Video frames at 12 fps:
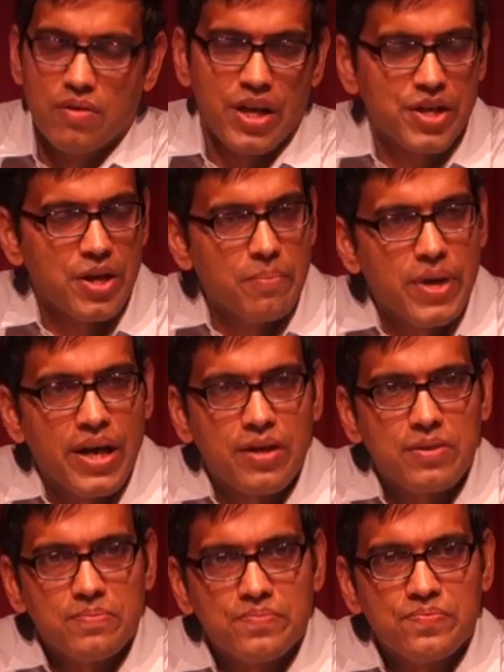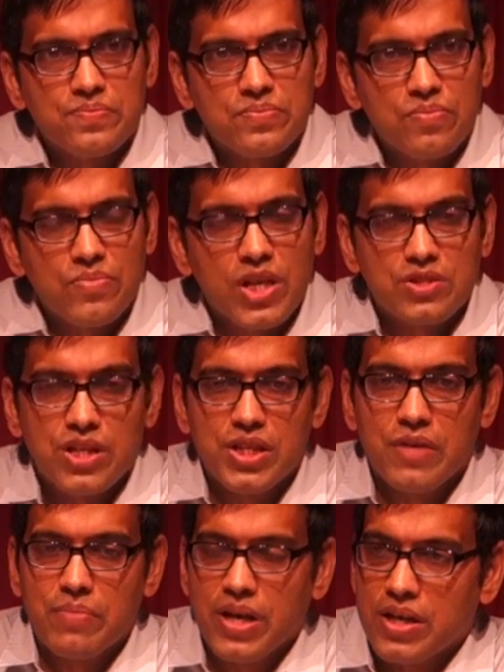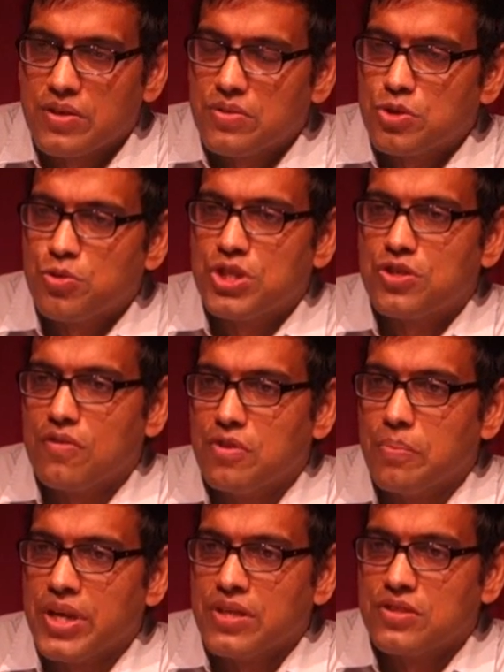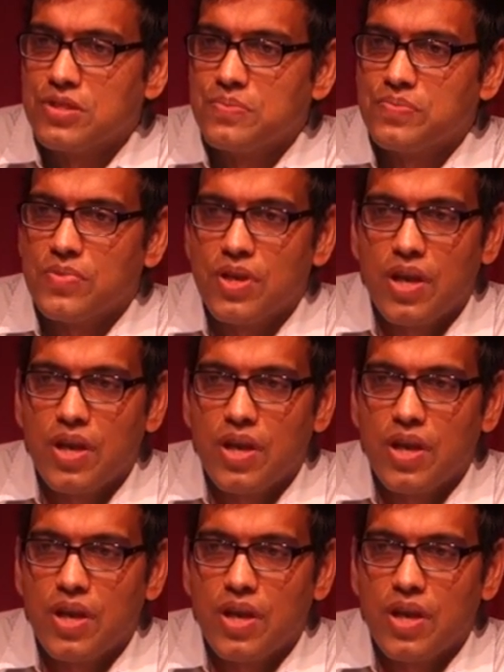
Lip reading: And I came back. Sandeep had switched off the mains